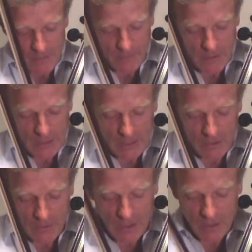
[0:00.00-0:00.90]
for the D
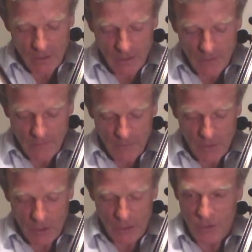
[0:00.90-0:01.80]
string, for the
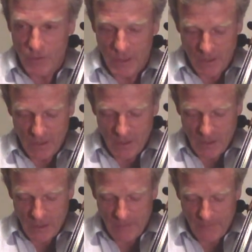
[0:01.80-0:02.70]
G string,
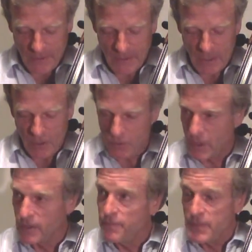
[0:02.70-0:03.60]
and for the C
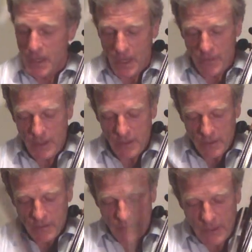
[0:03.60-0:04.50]
string. And
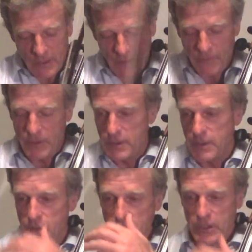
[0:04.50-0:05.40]
these differences in
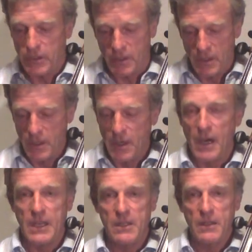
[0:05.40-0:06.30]
direction
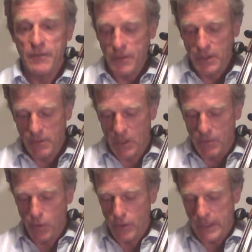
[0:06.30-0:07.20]
I easily feel in my
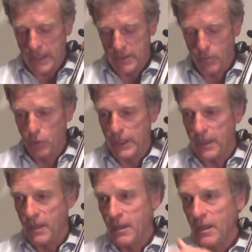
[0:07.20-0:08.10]
body as
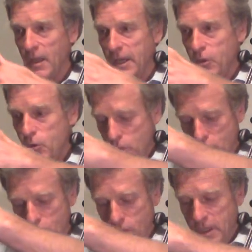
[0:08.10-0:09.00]
pulling, like, you
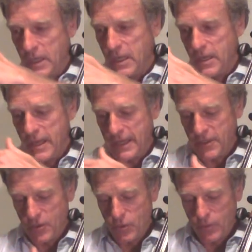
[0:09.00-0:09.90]
know, in that
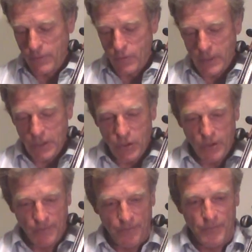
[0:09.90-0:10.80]
sort of direction
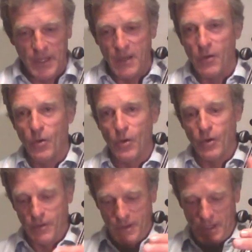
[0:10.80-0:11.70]

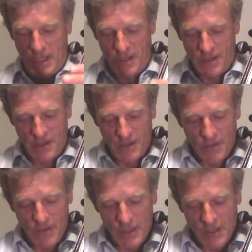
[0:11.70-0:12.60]
or in
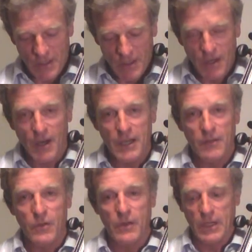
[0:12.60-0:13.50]
this kind
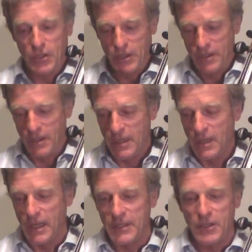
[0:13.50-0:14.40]
of direction.
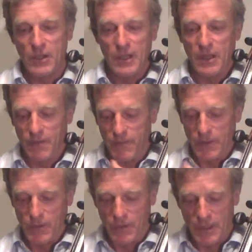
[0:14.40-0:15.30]
And I certainly can
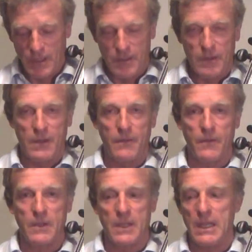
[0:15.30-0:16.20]
feel the
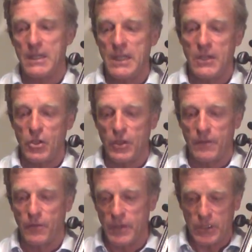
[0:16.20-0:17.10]
different intention
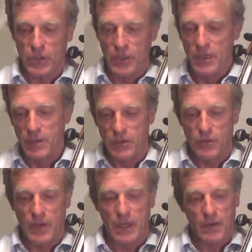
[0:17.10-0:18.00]
for each
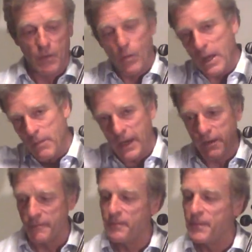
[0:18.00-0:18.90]
string way back
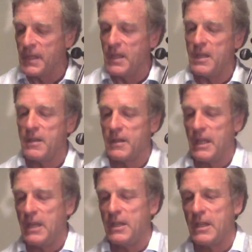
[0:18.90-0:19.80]
in
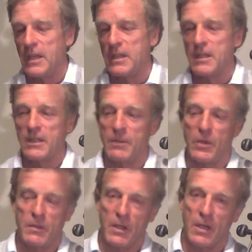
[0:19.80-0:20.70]
and I
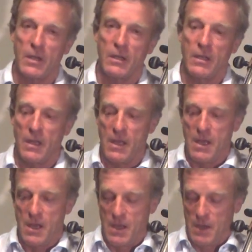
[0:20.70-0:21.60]
suppose behind
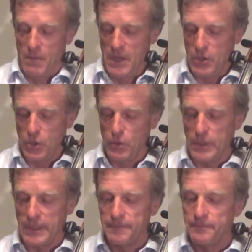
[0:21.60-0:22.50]
my
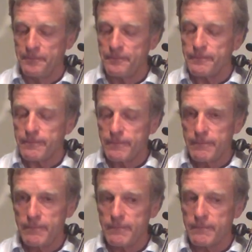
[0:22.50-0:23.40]
shoulder.
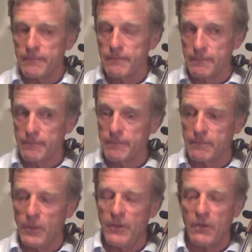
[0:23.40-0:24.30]

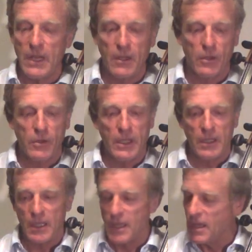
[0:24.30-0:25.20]
Moving right along
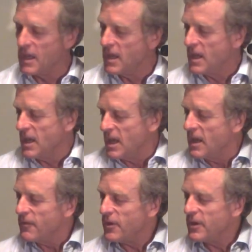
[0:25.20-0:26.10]
quickly,
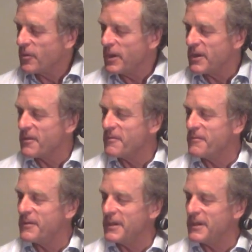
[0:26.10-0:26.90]
very aware of